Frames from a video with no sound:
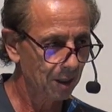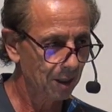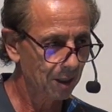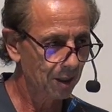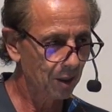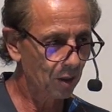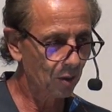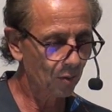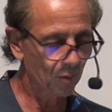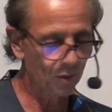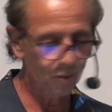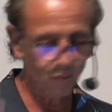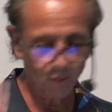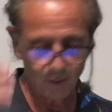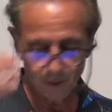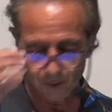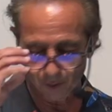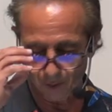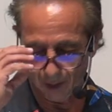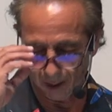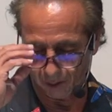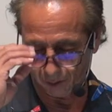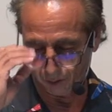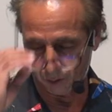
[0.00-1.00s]
when we
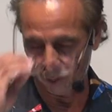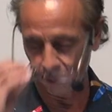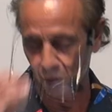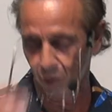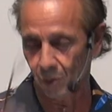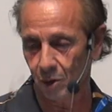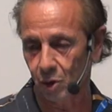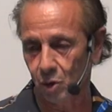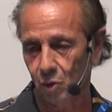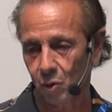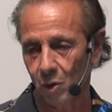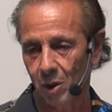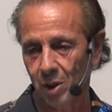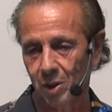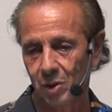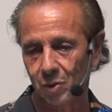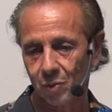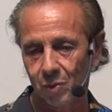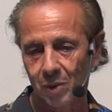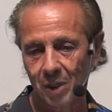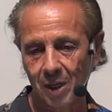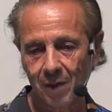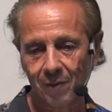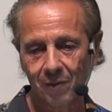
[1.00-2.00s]
were out there doing drugs and
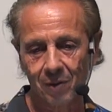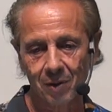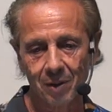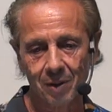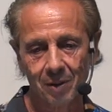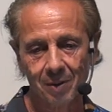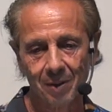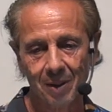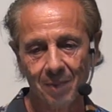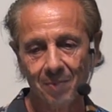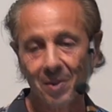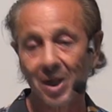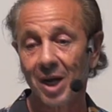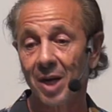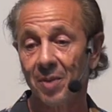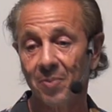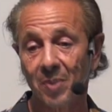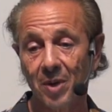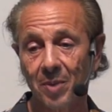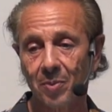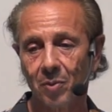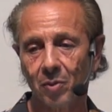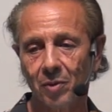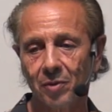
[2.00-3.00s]
whatever, and many
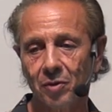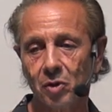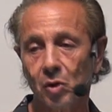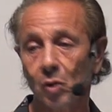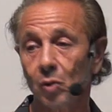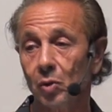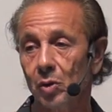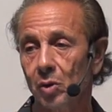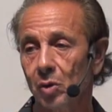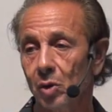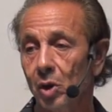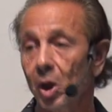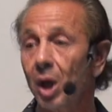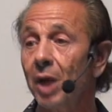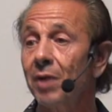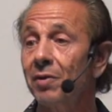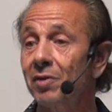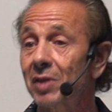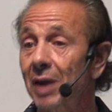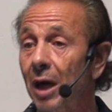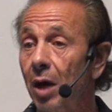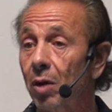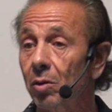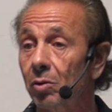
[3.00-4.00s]
people have sold their
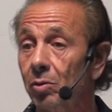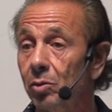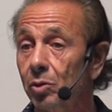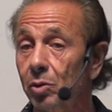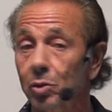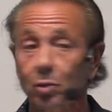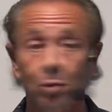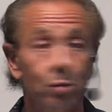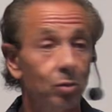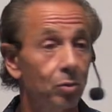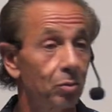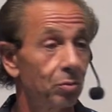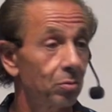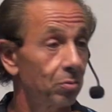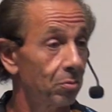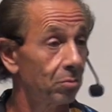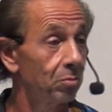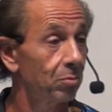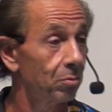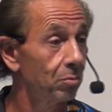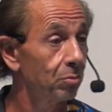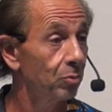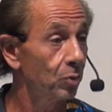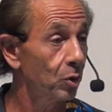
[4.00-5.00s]
lives out
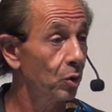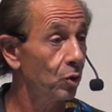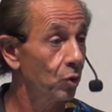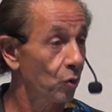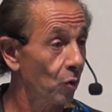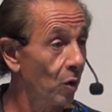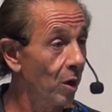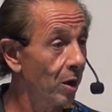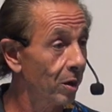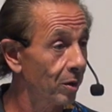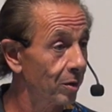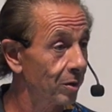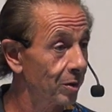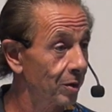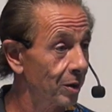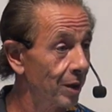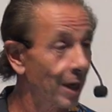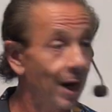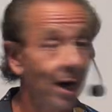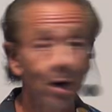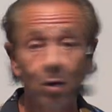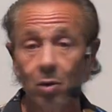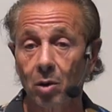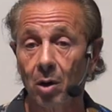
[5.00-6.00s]
to drugs,
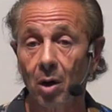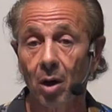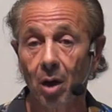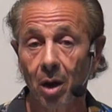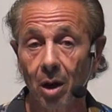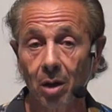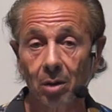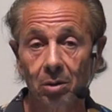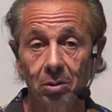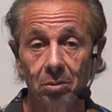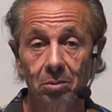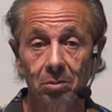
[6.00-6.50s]
to alcohol.